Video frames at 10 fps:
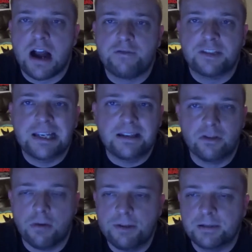I've seen
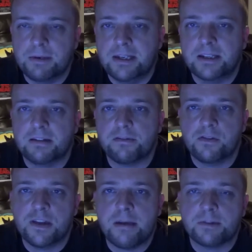little bits and pieces of a
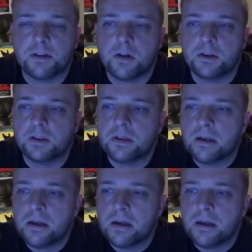few of the episodes.